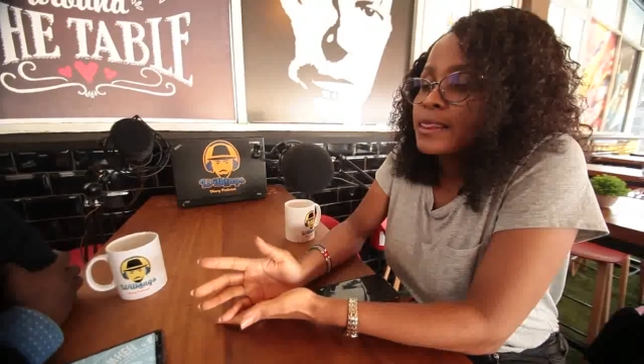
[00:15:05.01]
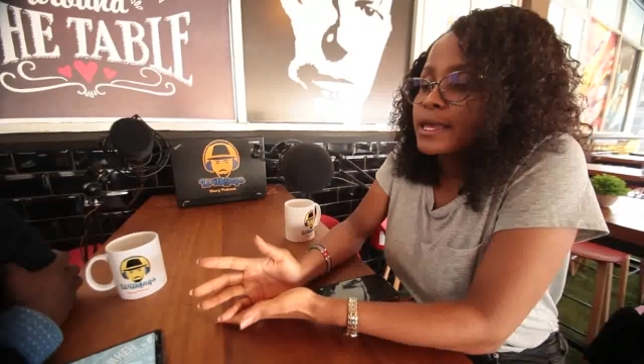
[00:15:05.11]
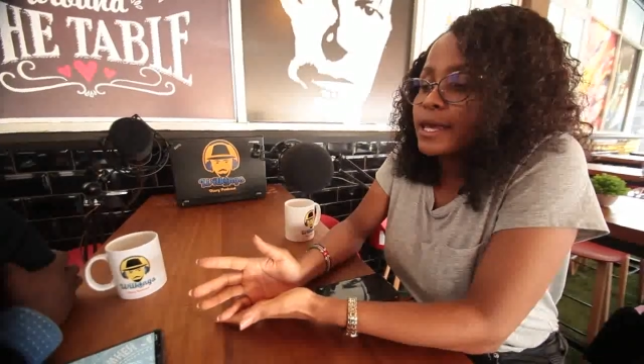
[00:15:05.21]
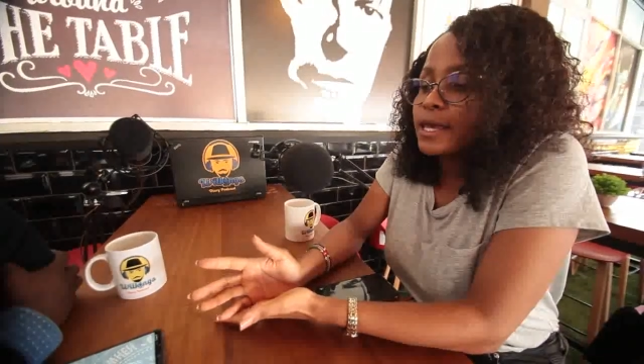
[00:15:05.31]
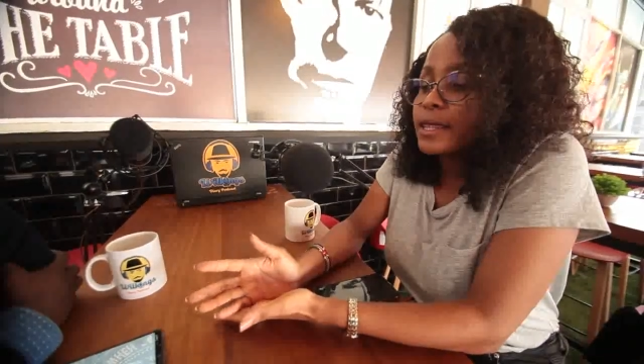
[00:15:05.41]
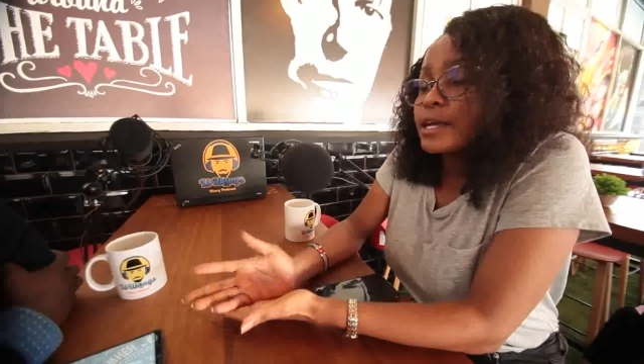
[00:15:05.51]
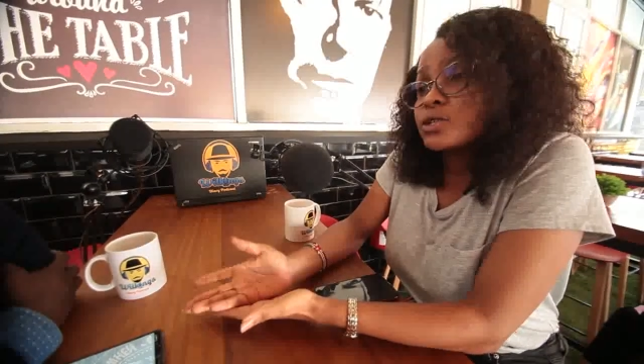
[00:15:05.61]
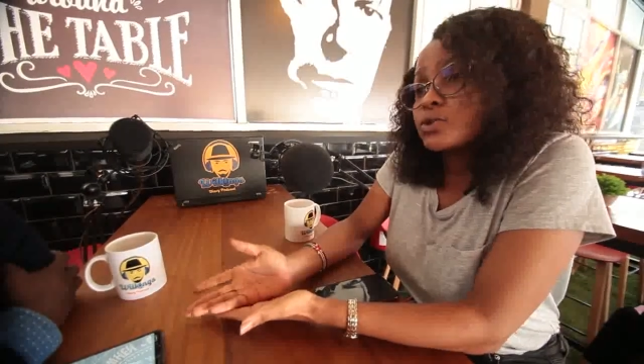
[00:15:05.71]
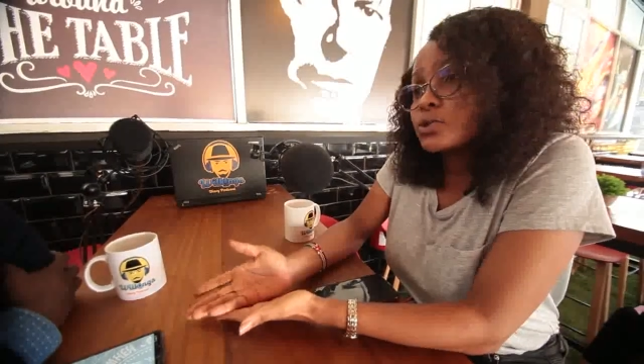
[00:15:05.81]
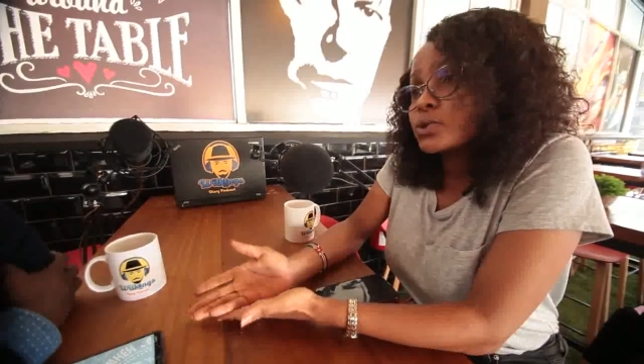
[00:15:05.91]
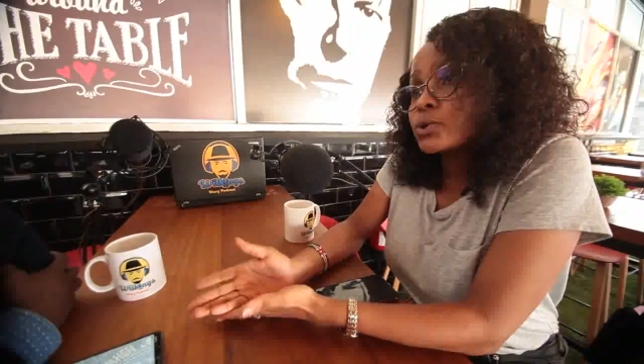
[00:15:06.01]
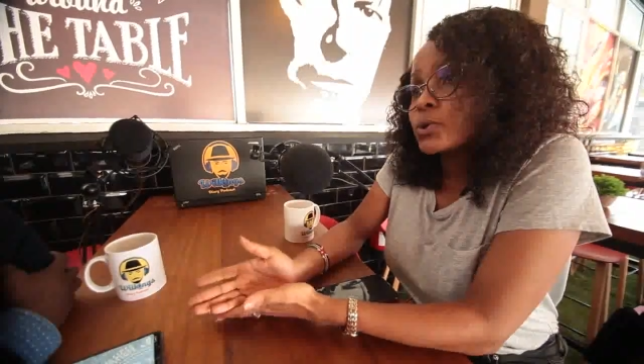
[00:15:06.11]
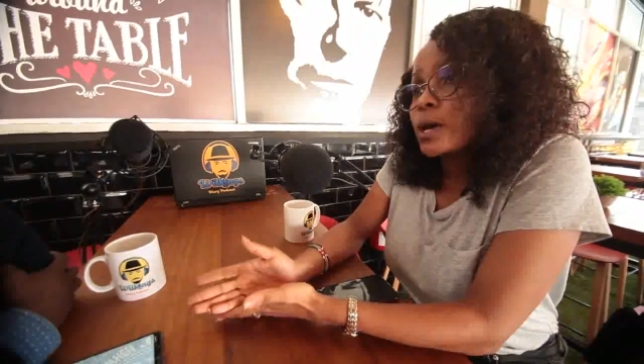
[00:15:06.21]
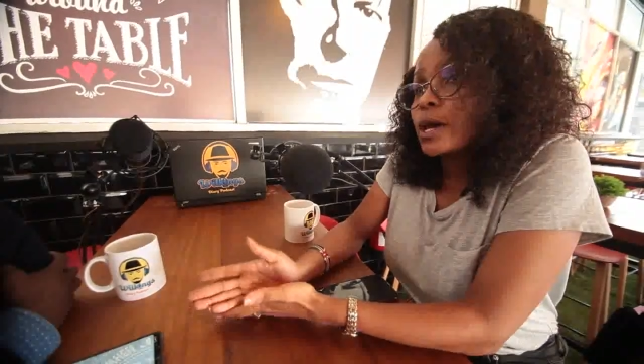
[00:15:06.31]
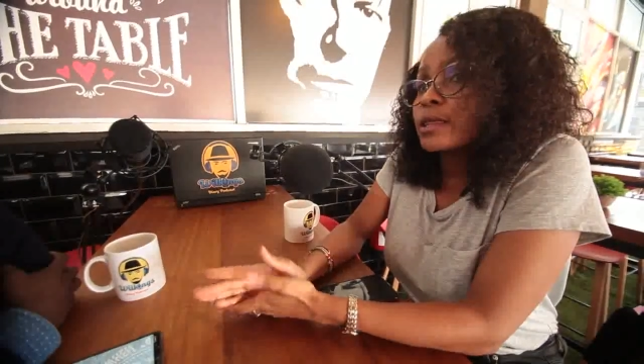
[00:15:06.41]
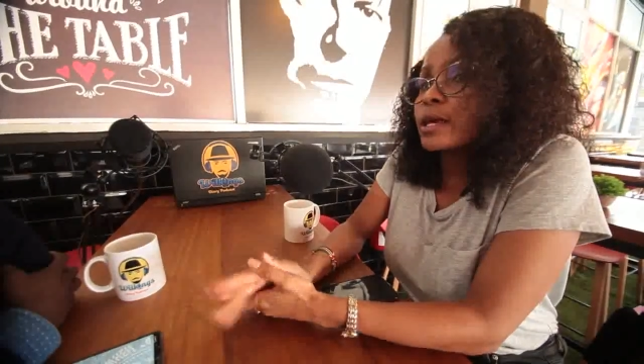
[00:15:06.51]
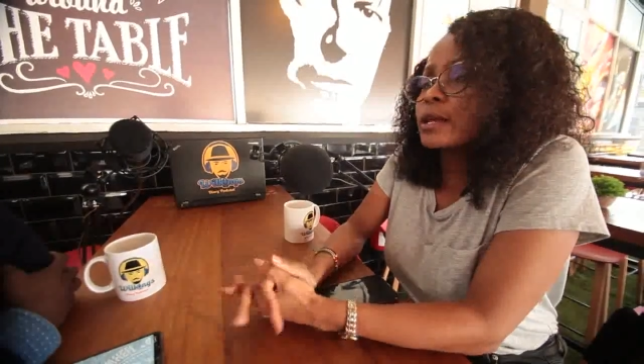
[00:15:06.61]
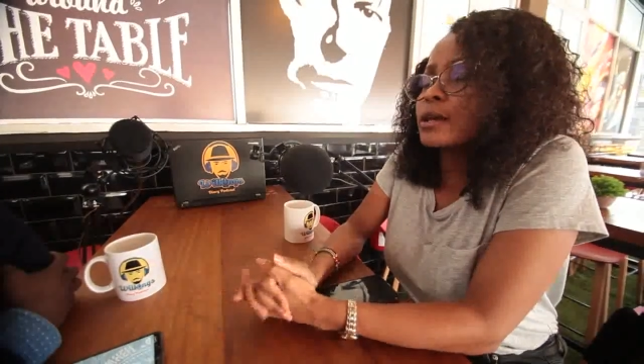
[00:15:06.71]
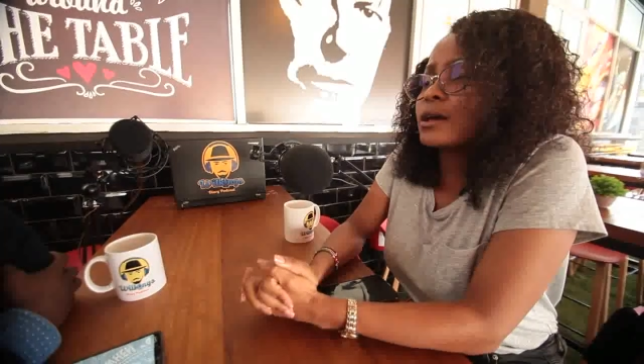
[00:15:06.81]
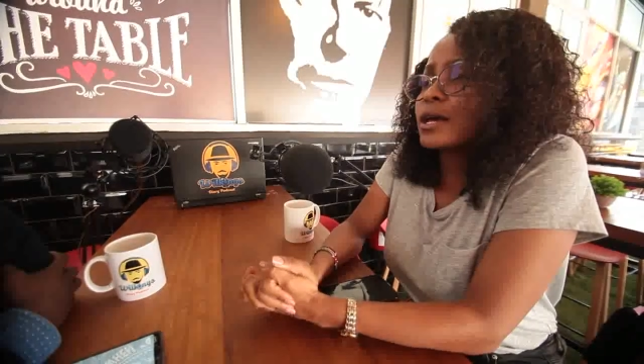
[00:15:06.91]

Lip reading: they do, and then